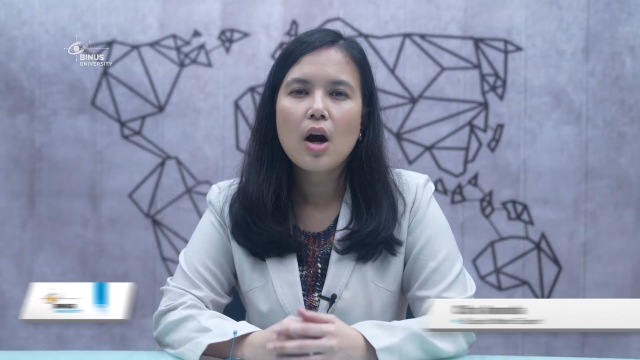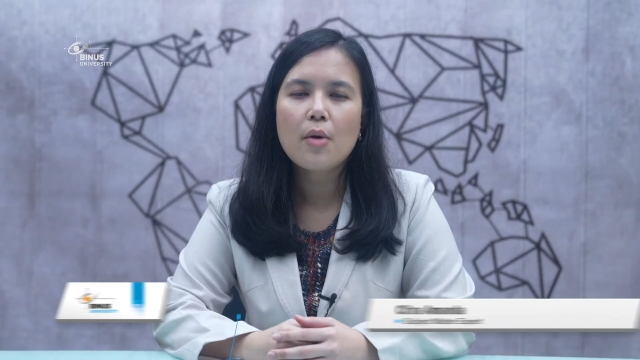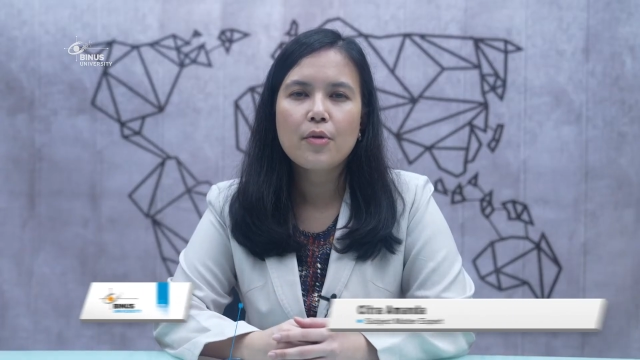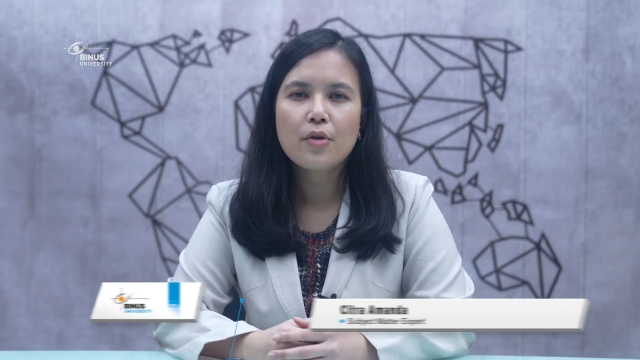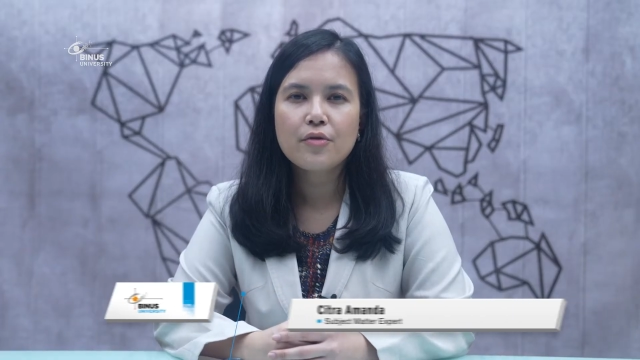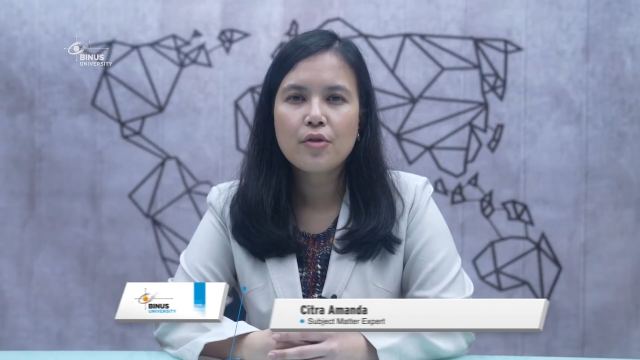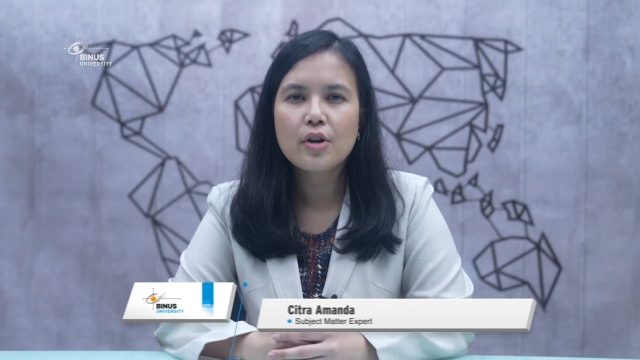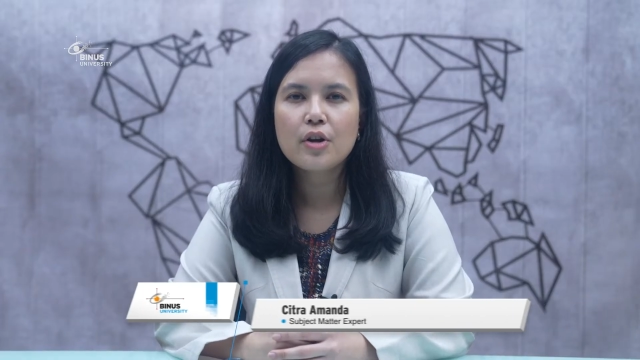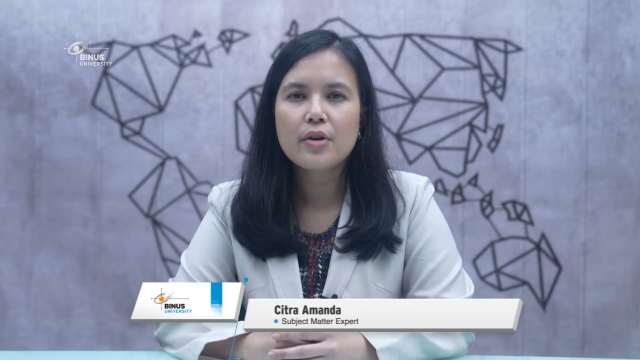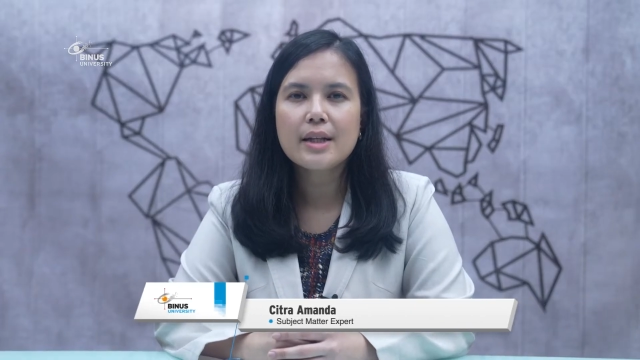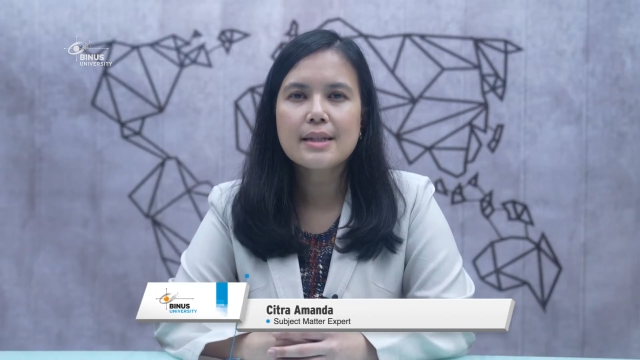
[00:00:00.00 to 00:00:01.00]
a
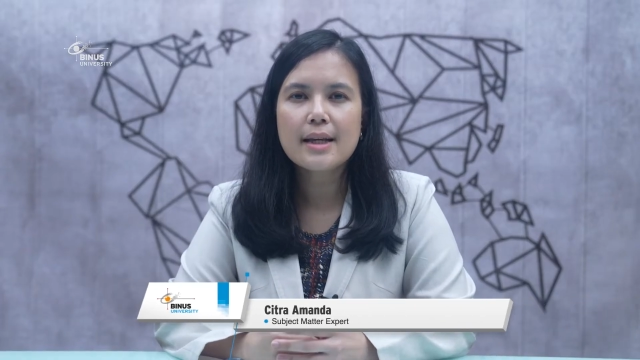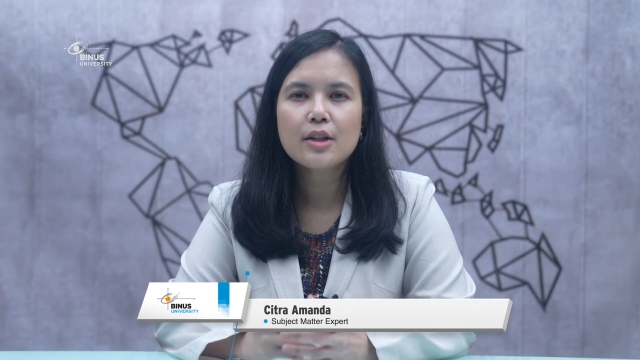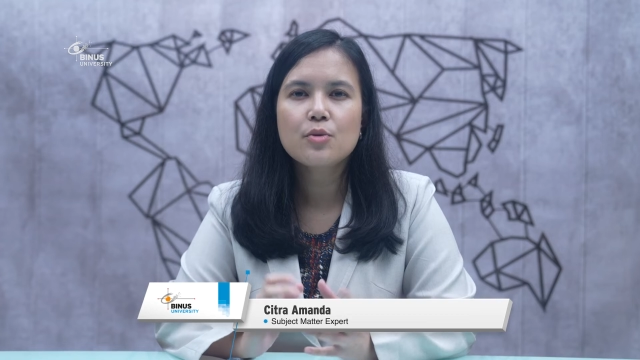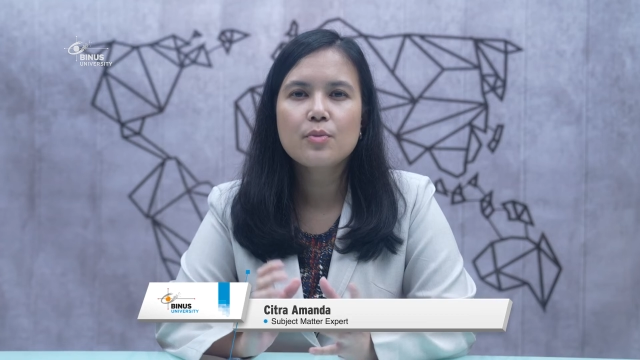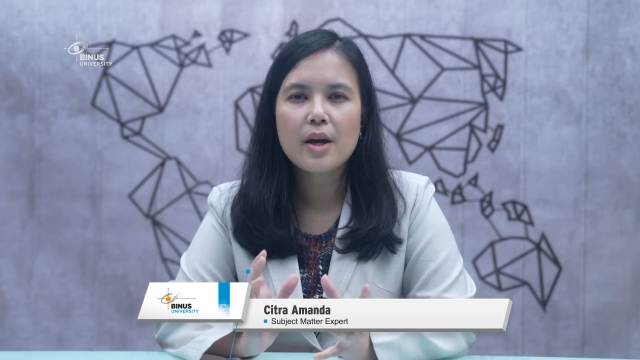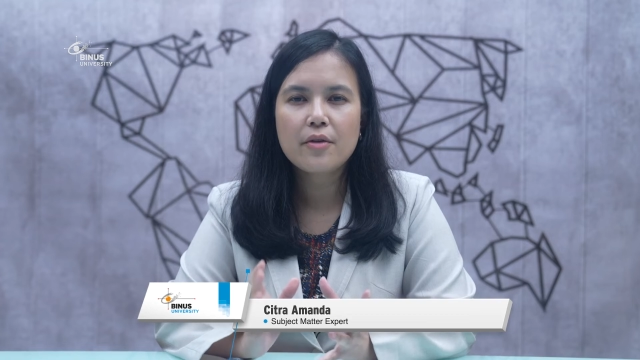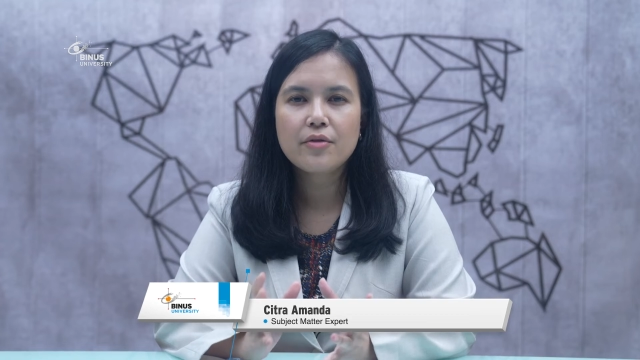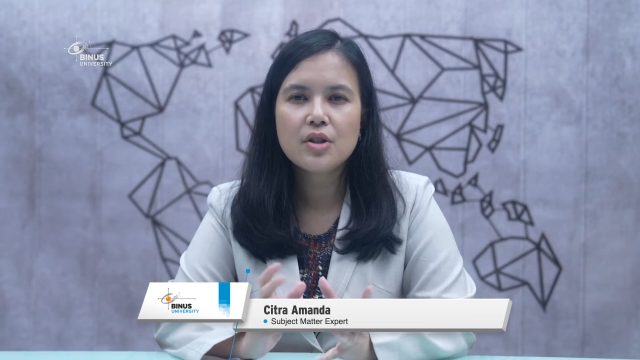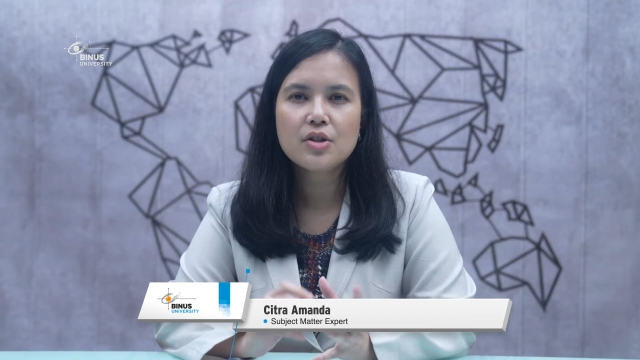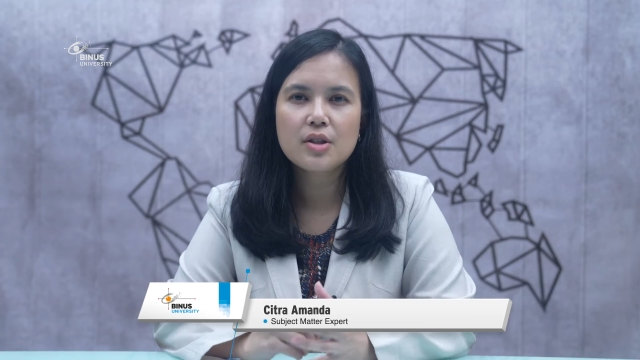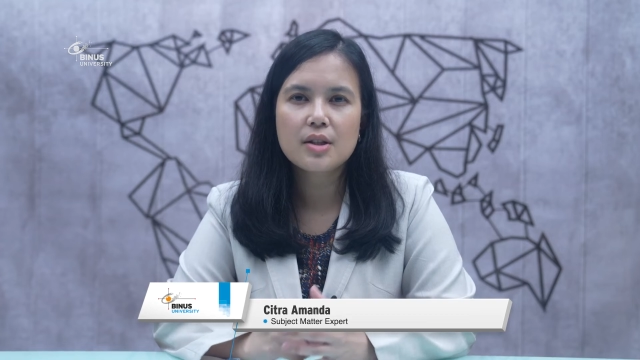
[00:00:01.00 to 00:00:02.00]
portfolio is said to be
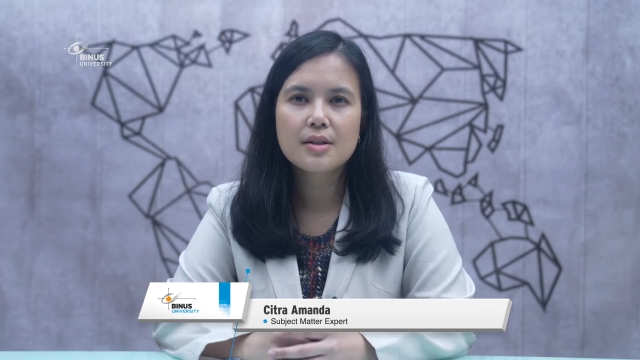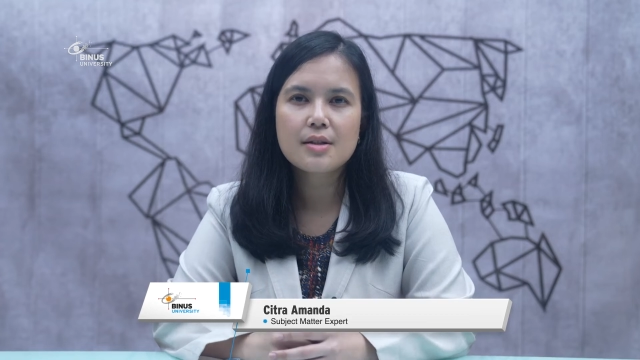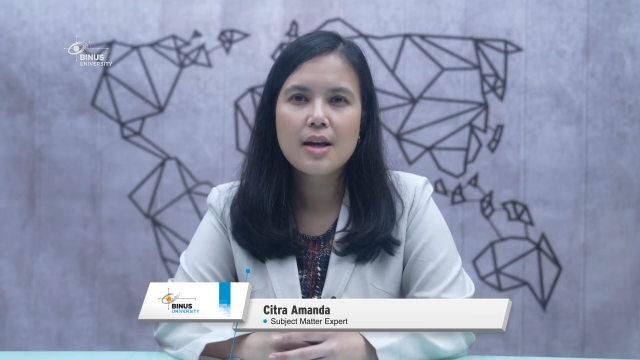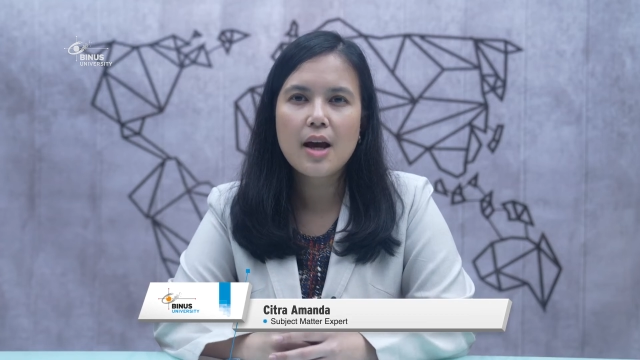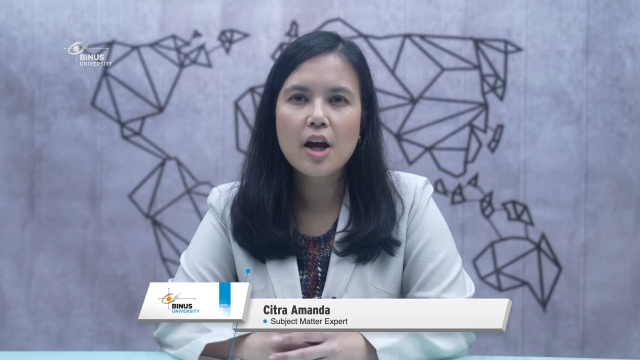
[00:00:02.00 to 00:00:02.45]
efficient